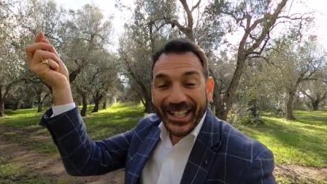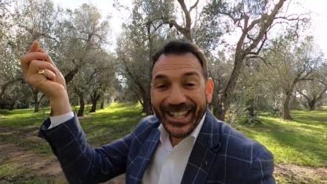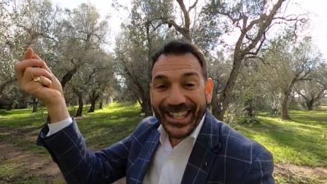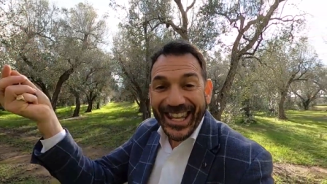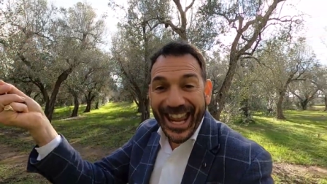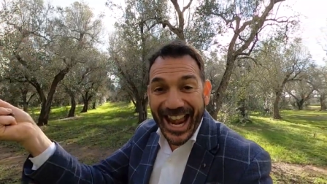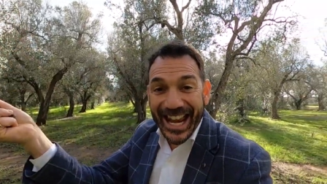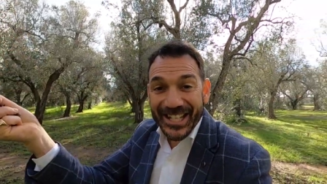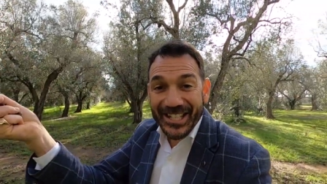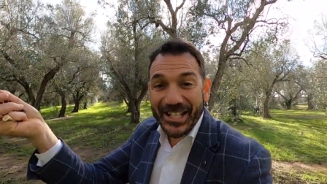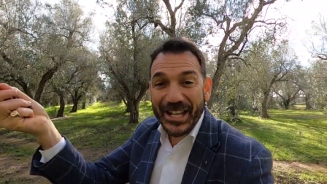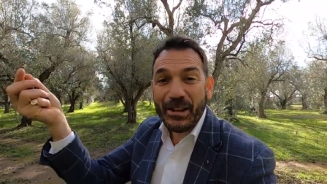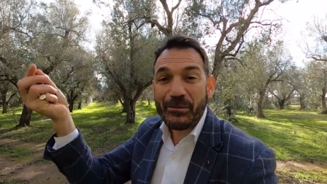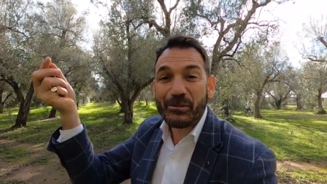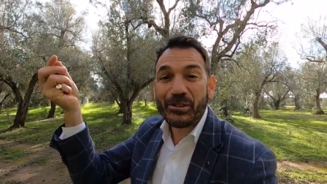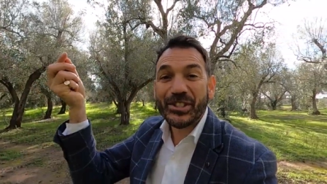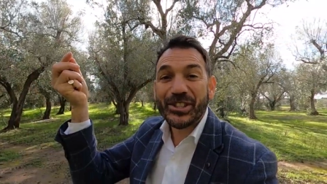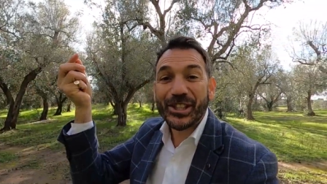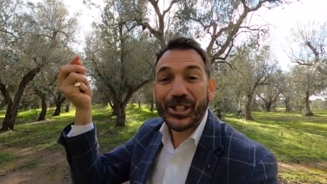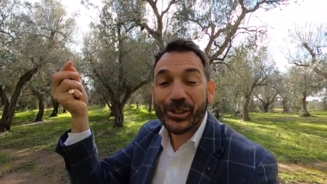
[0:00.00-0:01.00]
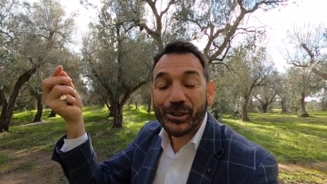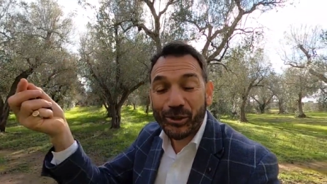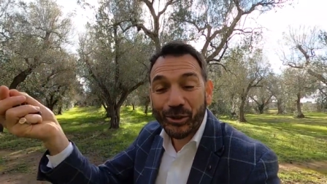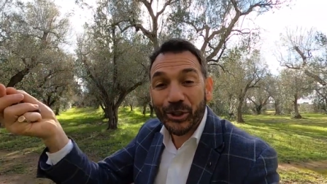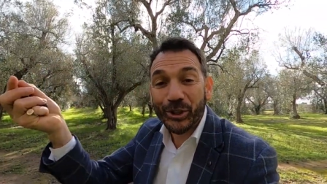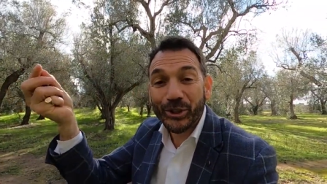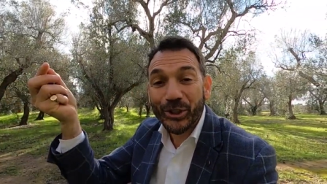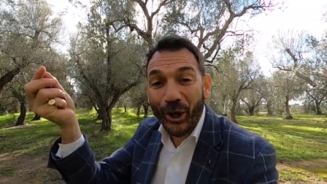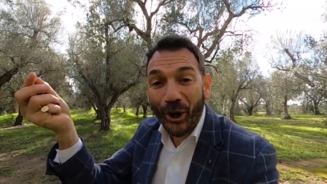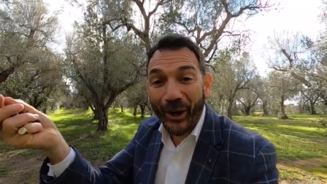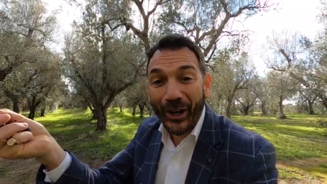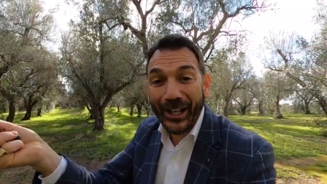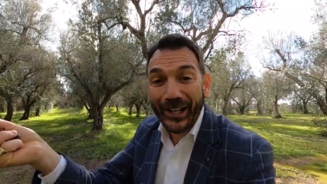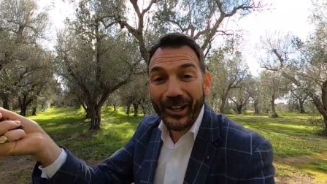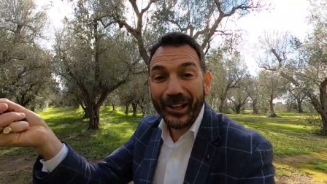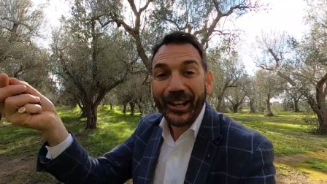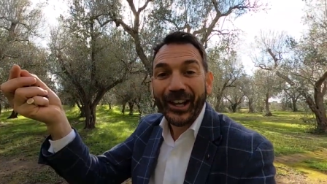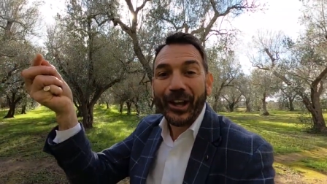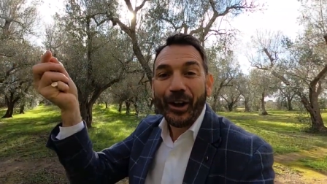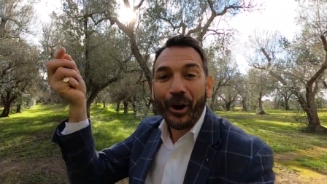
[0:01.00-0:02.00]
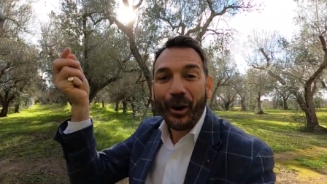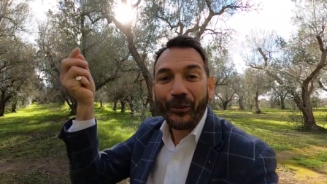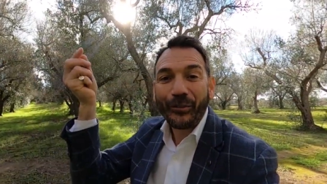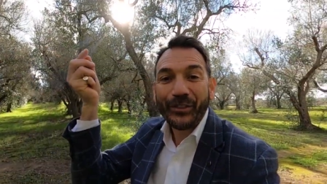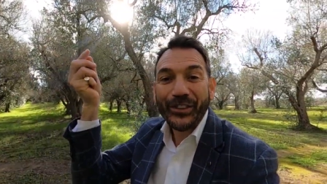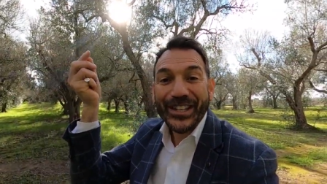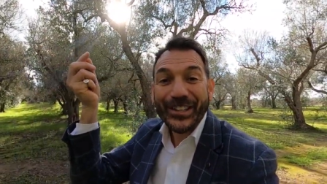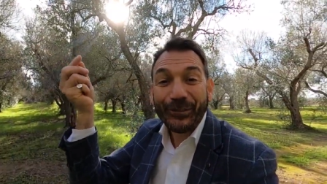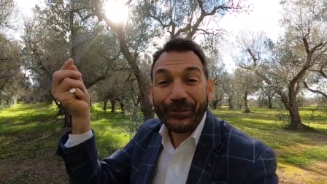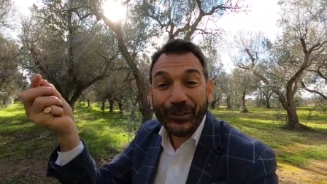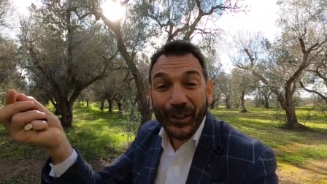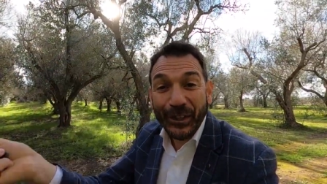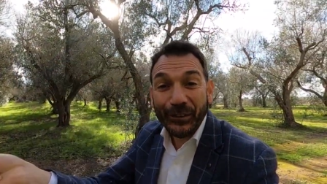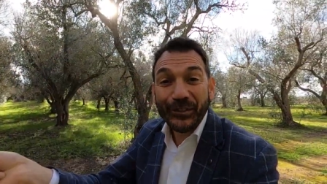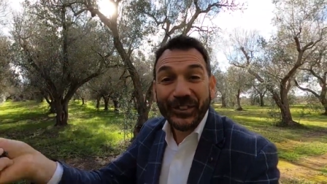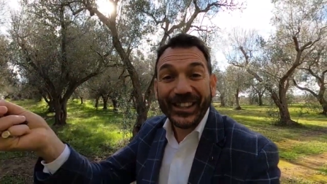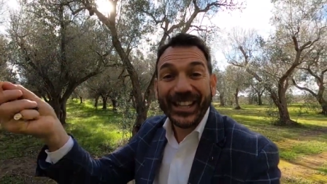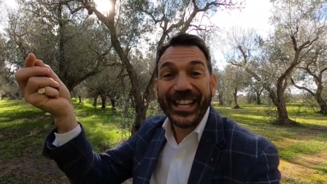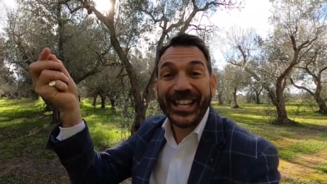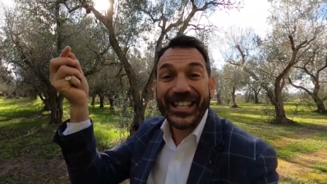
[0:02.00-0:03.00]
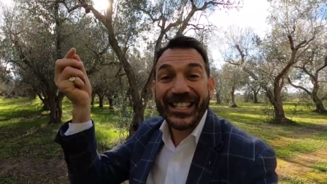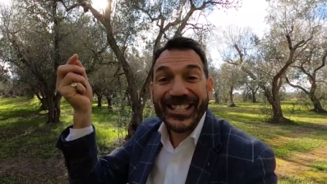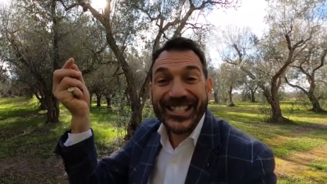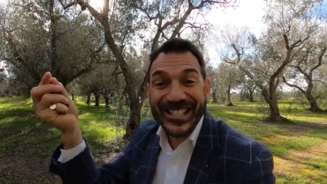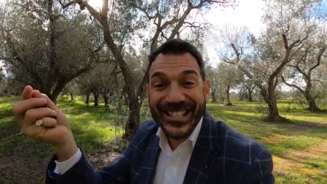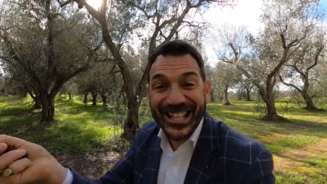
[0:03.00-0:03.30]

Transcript: Yes, it was the crude oil of the 15th,